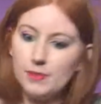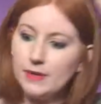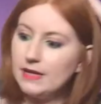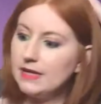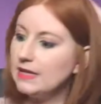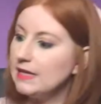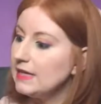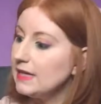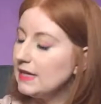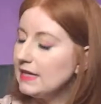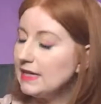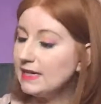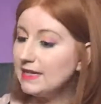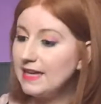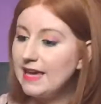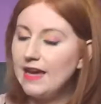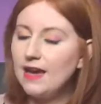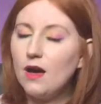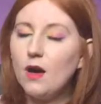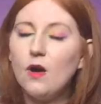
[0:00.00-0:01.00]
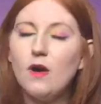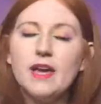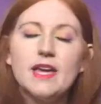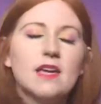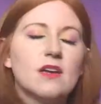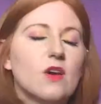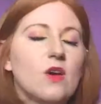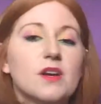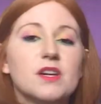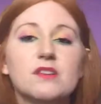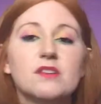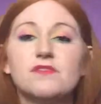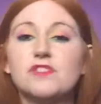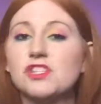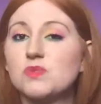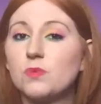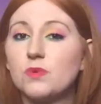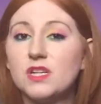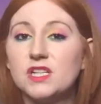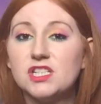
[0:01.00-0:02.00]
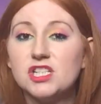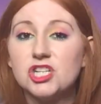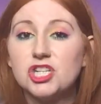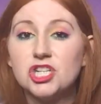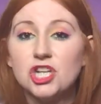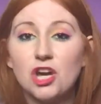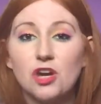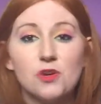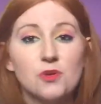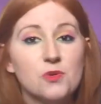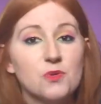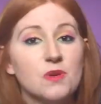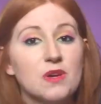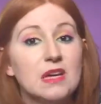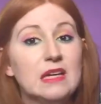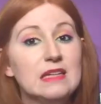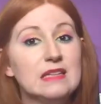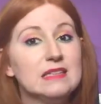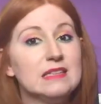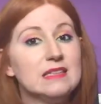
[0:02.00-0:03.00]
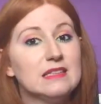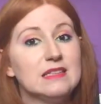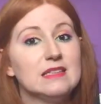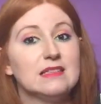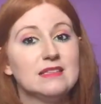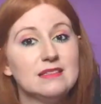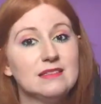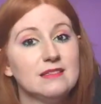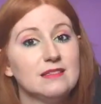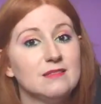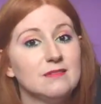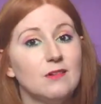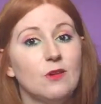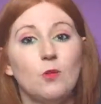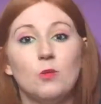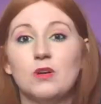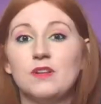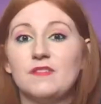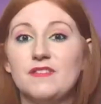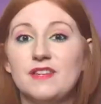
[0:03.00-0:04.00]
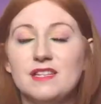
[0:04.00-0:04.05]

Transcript: But yeah, I kind of just wanted to show all of